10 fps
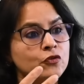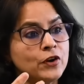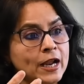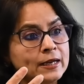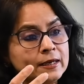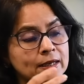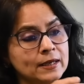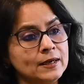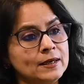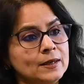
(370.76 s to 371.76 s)
frankly,
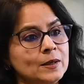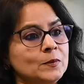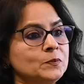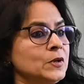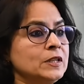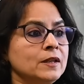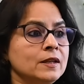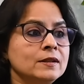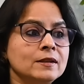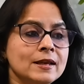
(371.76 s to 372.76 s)
in the